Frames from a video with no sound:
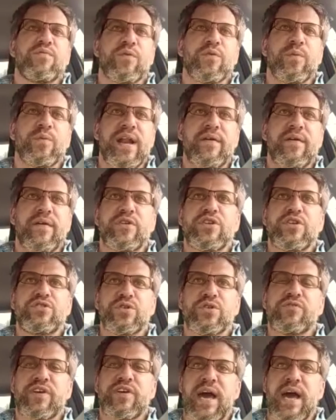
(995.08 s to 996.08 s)
Whenever you
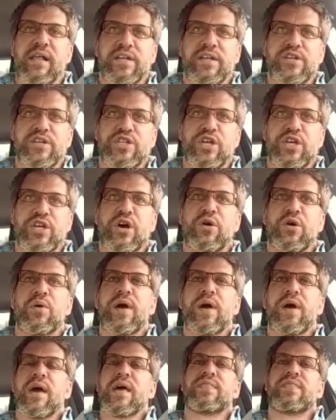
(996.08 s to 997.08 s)
do a reality show,
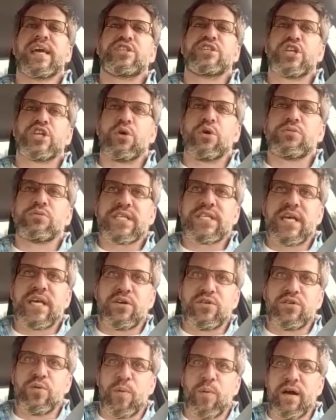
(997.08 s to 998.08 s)
they don't tell
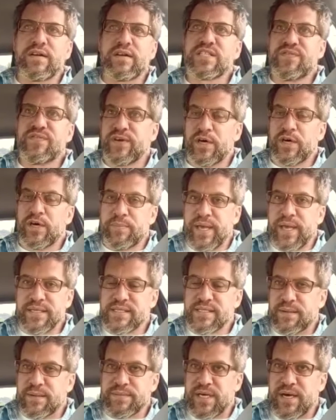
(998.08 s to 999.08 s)
you where it's filming
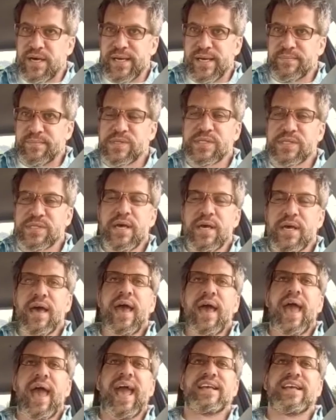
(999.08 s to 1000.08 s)
sometimes.
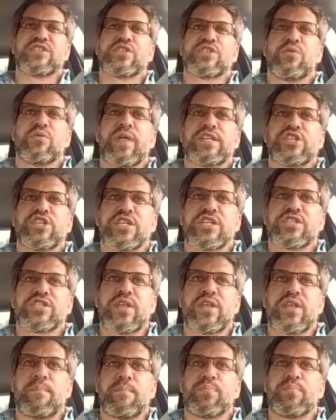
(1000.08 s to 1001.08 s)
And so they
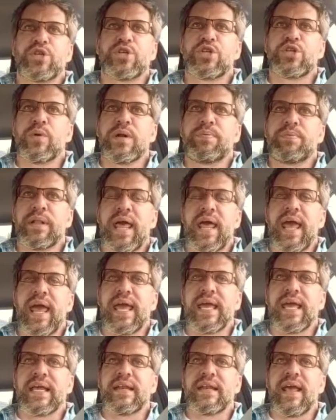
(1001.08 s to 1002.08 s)
put you on a
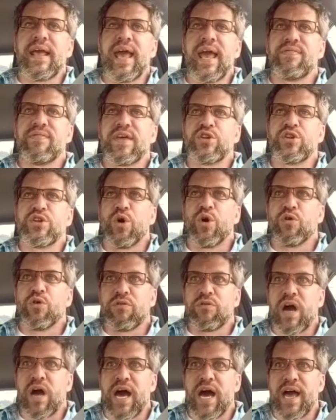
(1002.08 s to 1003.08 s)
plane and then you
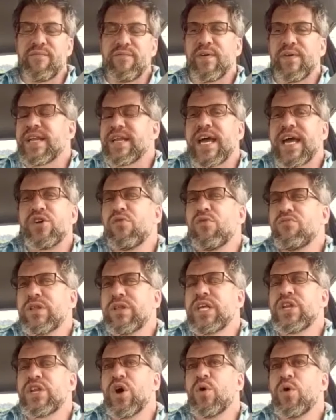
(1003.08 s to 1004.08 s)
arrive. And I don't
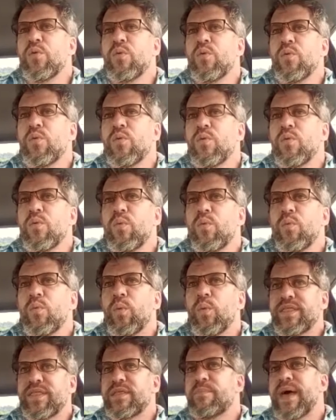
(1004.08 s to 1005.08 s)
really know
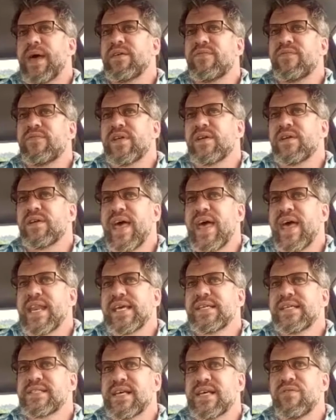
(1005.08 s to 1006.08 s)
what the benefit of that
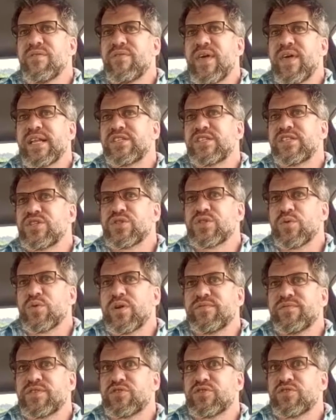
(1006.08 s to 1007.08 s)
is, other than it just sort
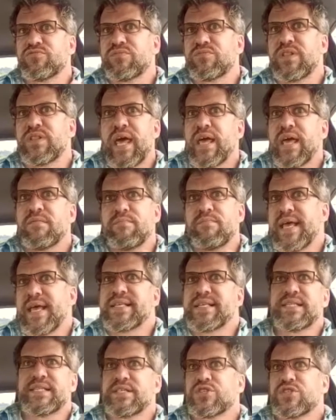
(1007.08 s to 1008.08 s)
of like
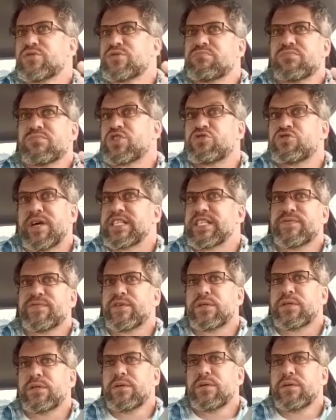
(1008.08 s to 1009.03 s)
makes it stressful.